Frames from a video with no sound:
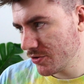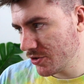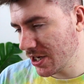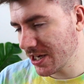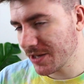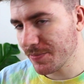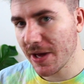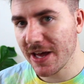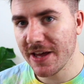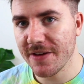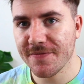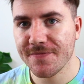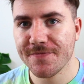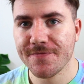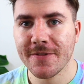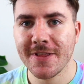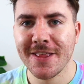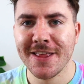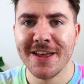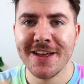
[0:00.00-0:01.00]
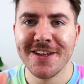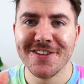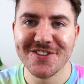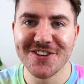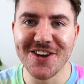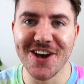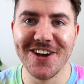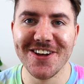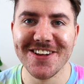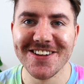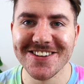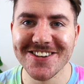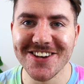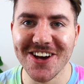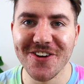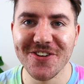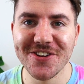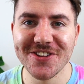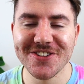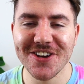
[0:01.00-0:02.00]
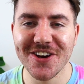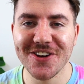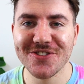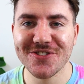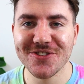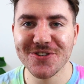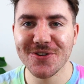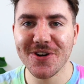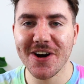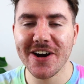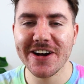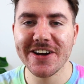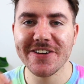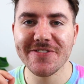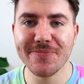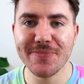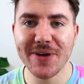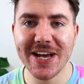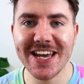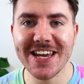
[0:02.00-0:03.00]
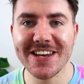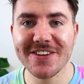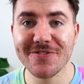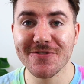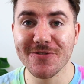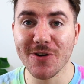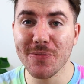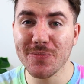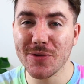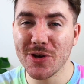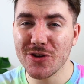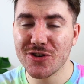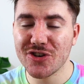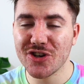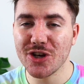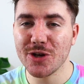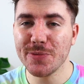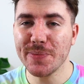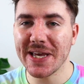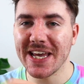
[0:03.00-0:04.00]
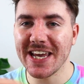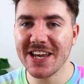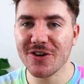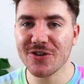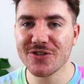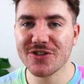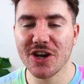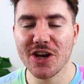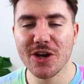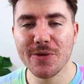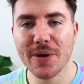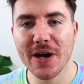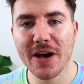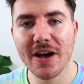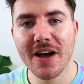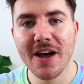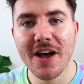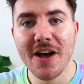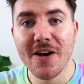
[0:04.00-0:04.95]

Cheers, mate. So in total, I have made from YouTube in October